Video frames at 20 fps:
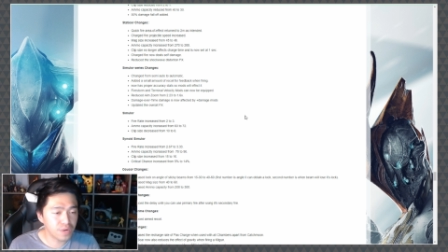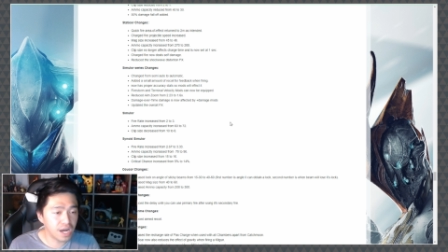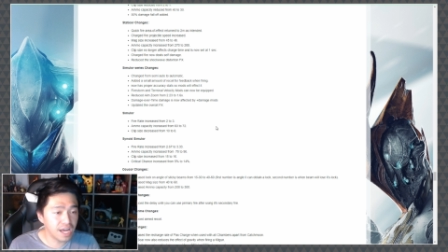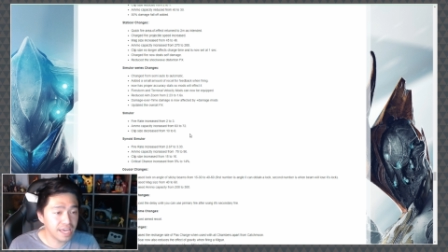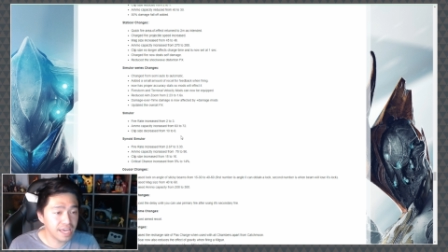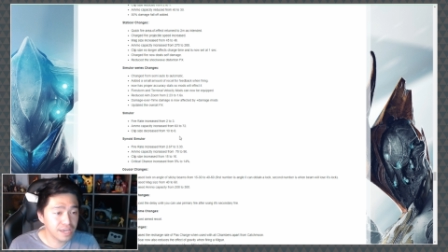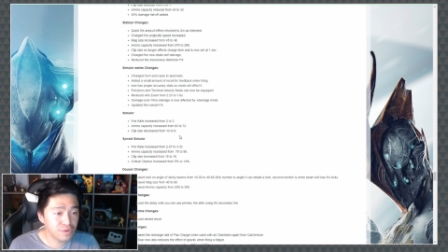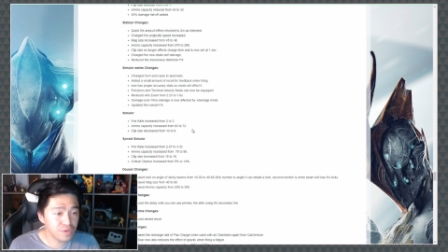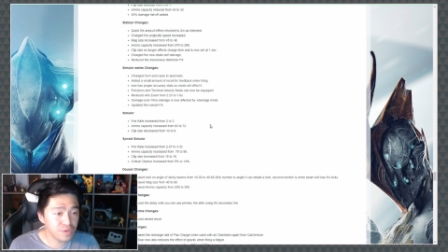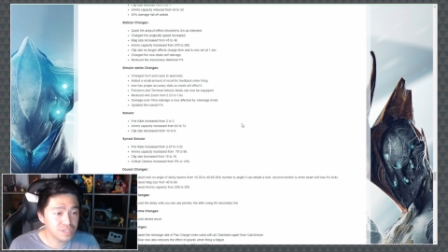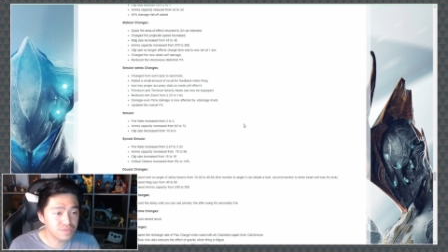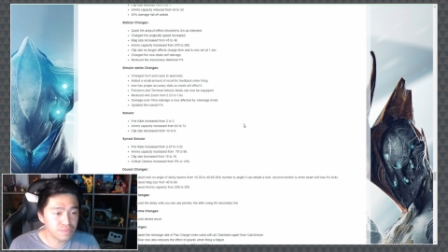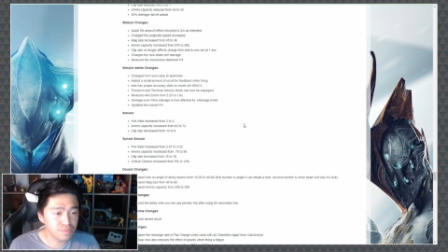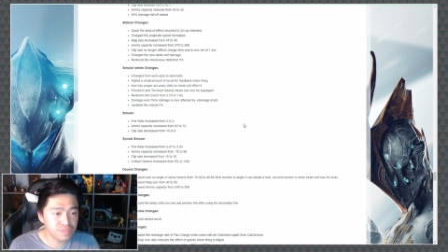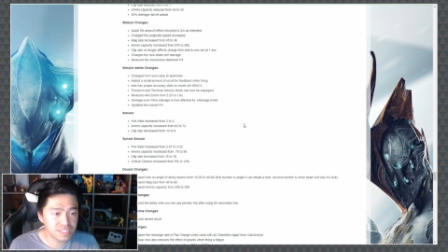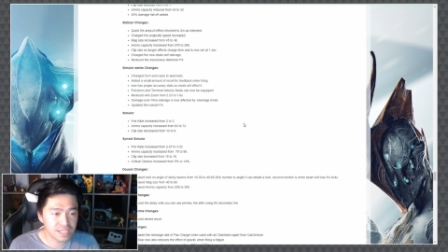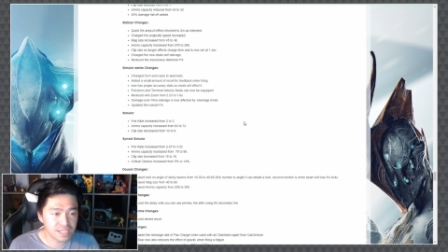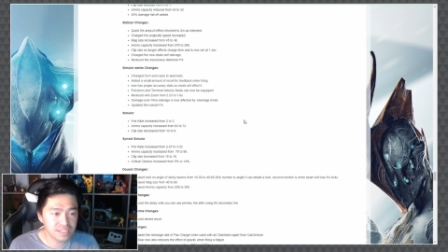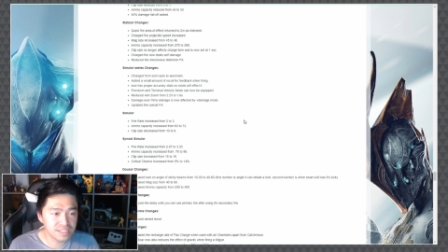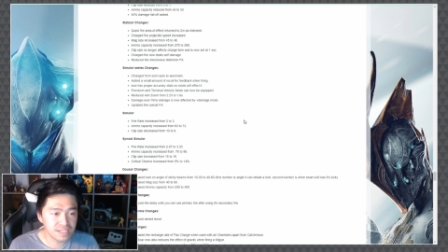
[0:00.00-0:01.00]
increase from
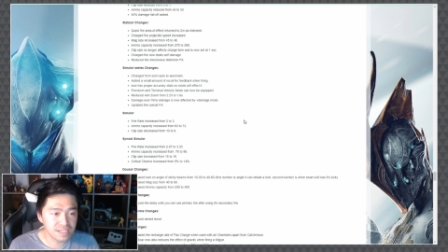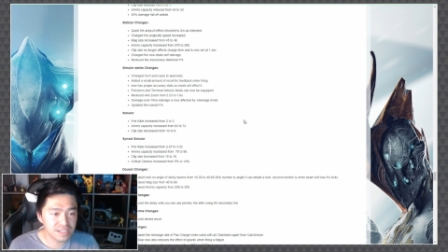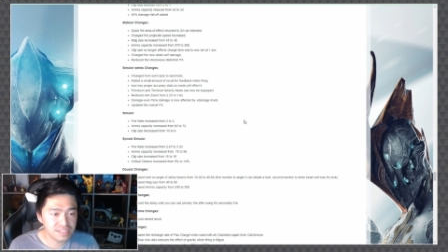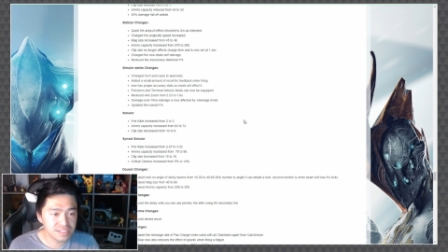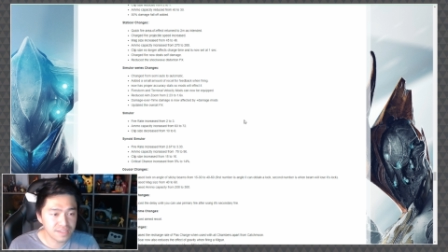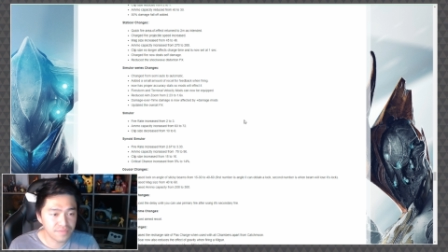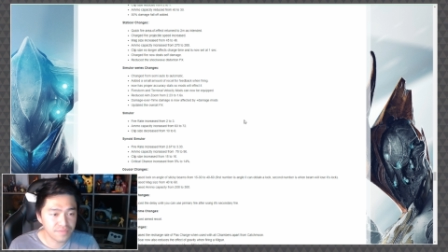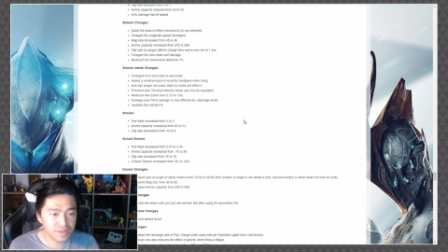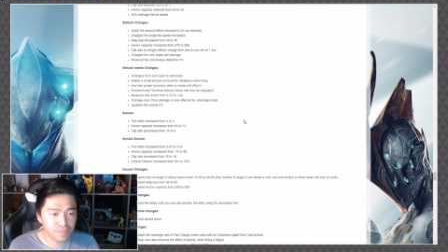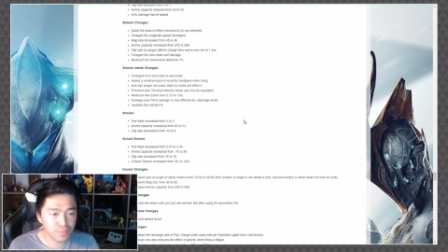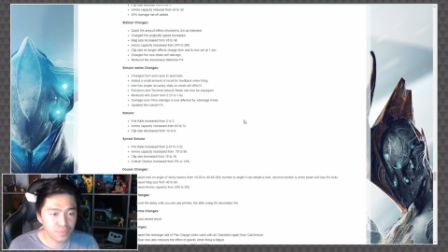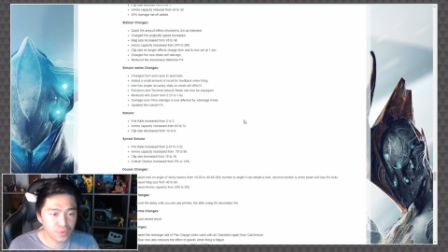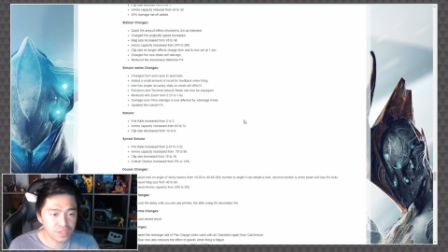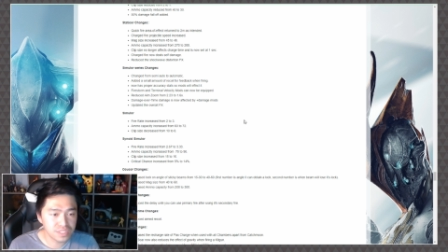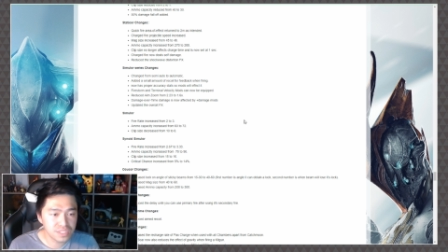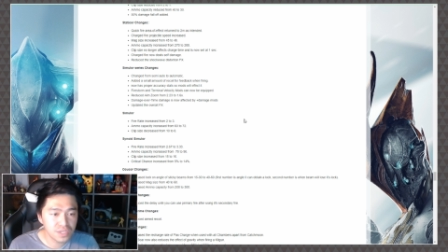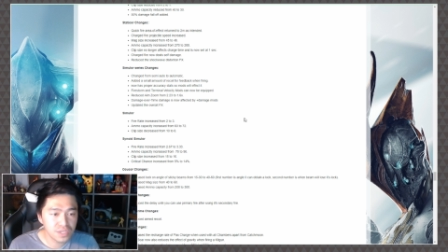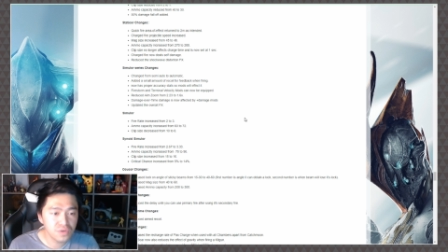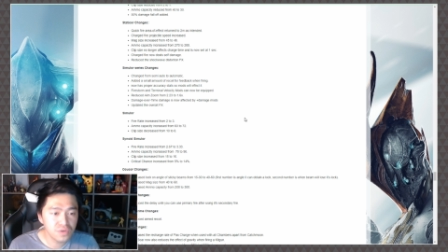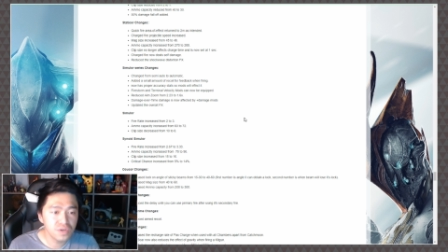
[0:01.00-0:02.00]
60 to
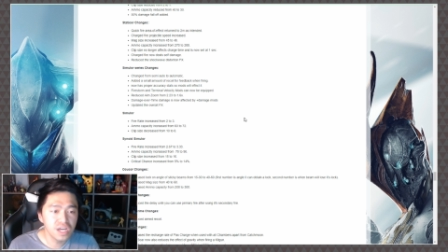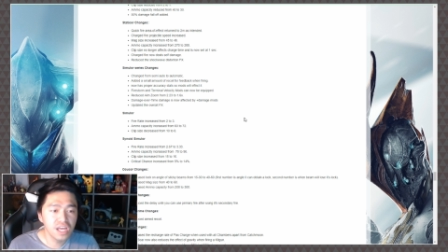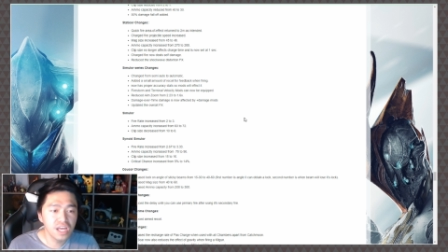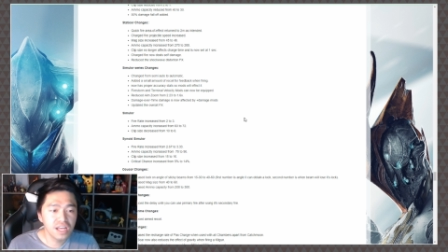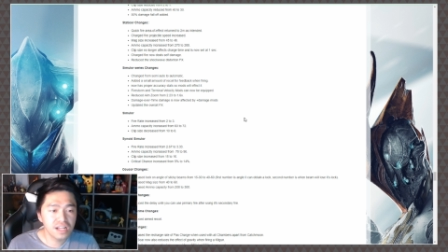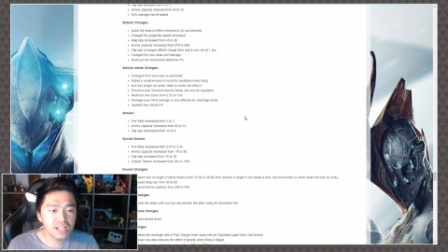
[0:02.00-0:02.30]
70.2,